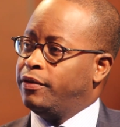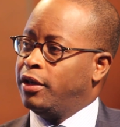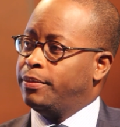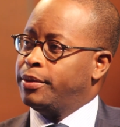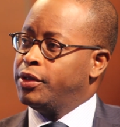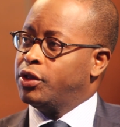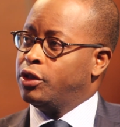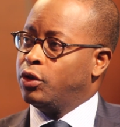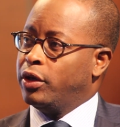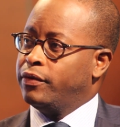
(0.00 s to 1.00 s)
developers
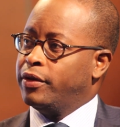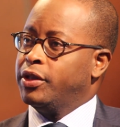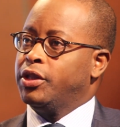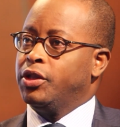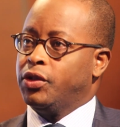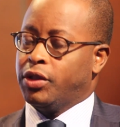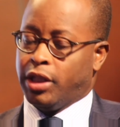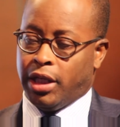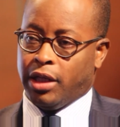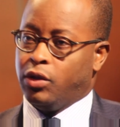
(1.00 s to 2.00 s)
and joint ventures to
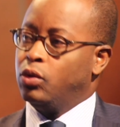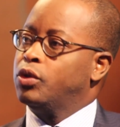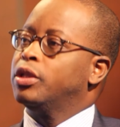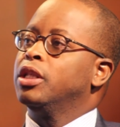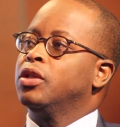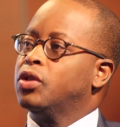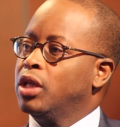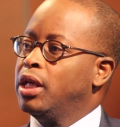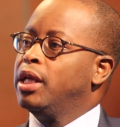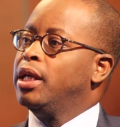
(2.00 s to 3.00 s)
get those things